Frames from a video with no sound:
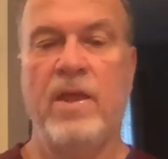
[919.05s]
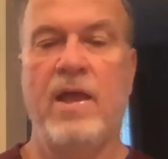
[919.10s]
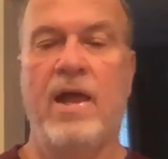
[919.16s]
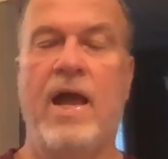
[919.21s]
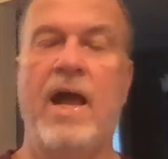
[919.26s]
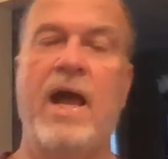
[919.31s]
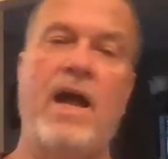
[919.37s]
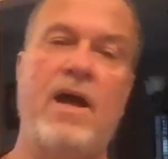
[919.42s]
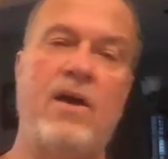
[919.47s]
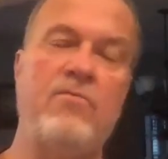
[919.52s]

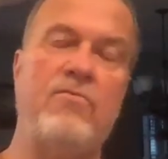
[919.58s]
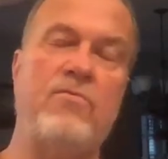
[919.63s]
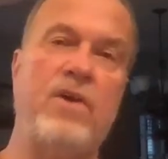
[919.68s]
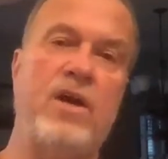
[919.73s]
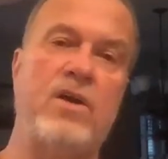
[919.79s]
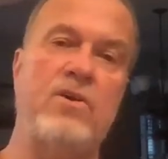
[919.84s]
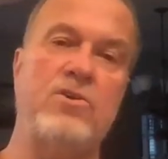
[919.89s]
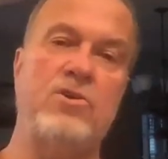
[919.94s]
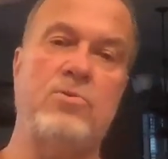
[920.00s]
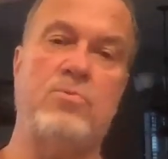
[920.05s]
how
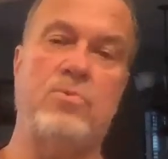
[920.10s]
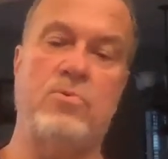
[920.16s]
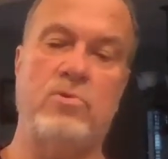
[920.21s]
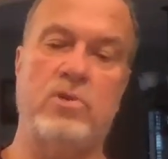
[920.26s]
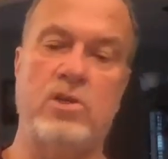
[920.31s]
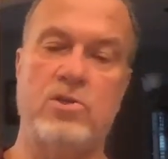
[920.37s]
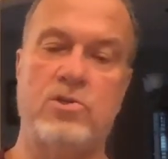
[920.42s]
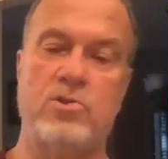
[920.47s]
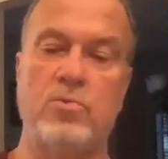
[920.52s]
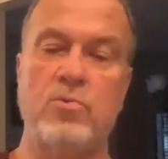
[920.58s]
valuable
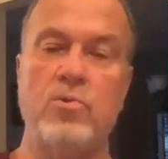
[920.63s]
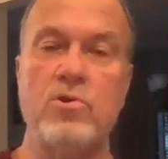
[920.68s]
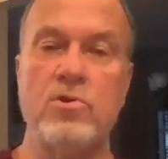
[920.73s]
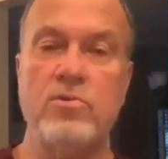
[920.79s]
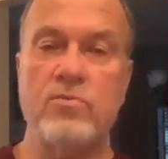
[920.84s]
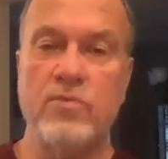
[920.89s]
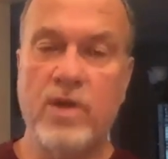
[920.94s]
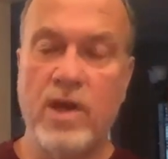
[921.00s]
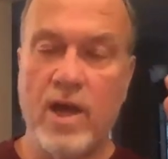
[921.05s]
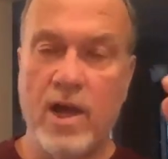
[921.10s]
is the word
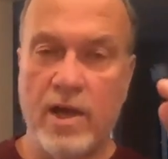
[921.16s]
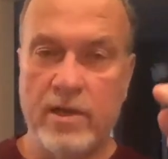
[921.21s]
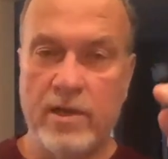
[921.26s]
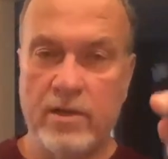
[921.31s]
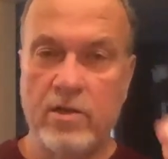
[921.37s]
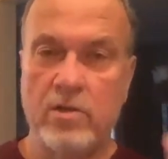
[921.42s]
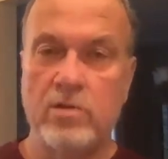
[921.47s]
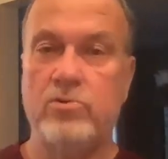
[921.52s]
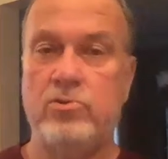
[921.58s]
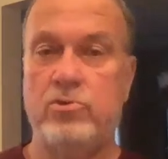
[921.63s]
of god
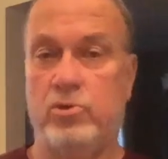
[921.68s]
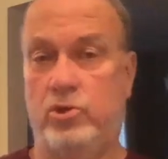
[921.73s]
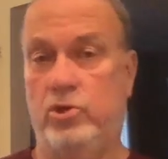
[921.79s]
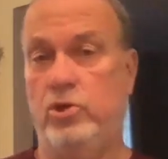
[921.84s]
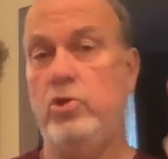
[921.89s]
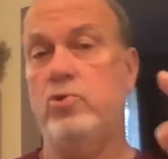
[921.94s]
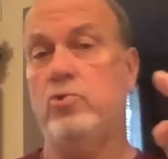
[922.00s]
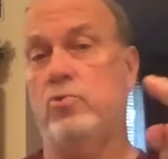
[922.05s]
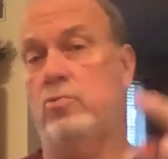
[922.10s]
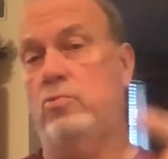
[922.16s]
to
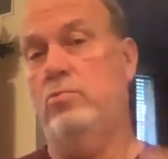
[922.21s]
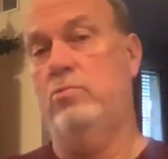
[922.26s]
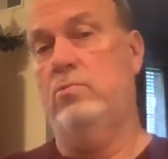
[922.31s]
you